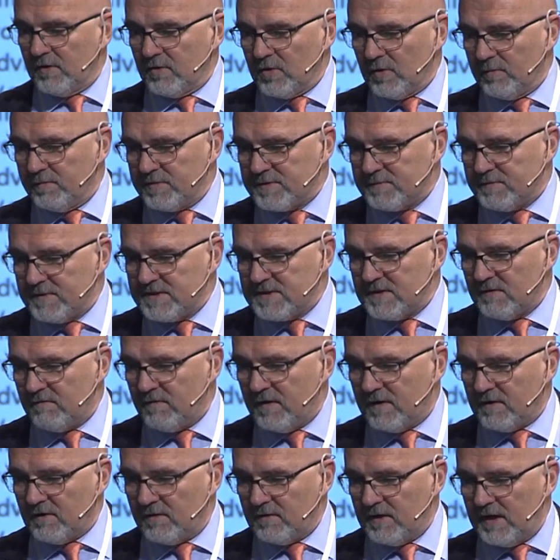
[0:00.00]
group
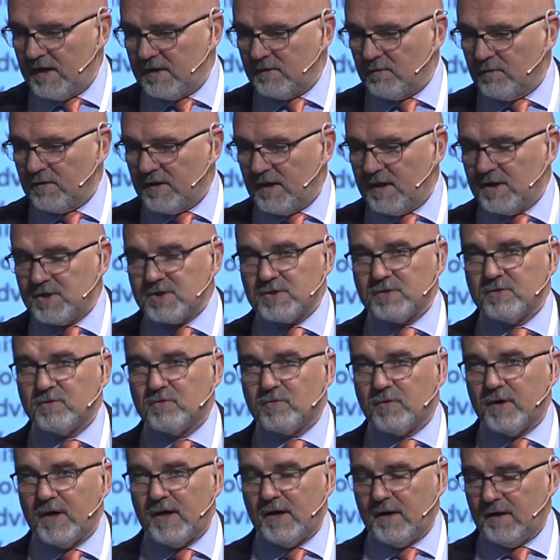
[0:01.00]
specific on education,
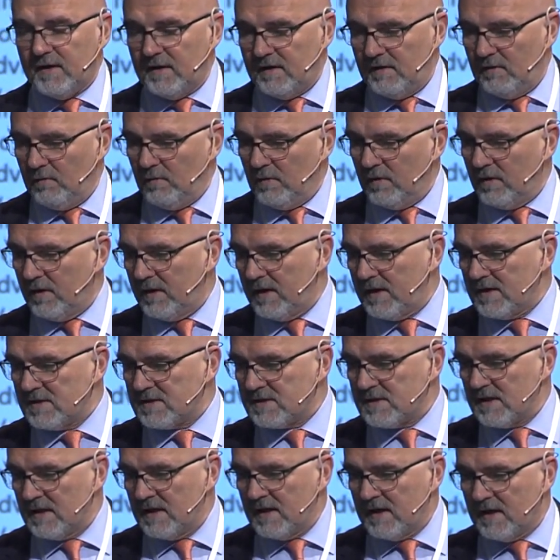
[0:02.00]
training, and
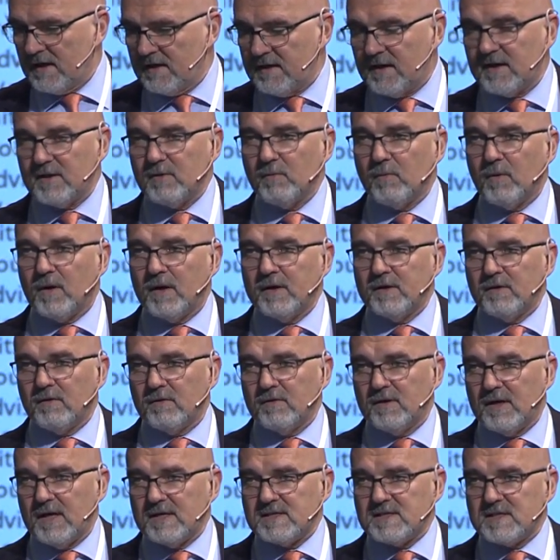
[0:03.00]
awareness. Another one
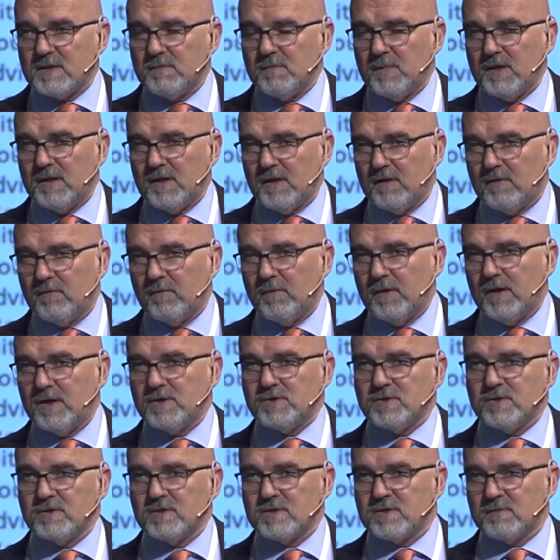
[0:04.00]
on SME and
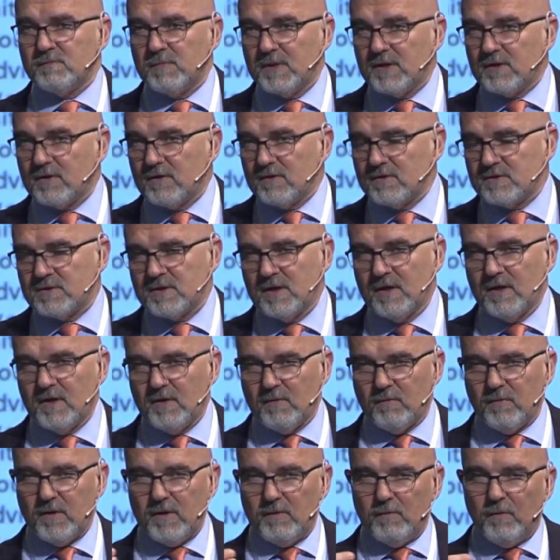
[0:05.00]
regions, because
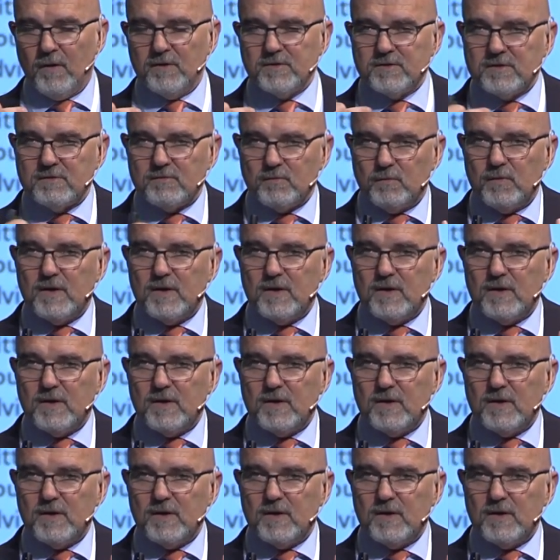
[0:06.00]
we, wanted,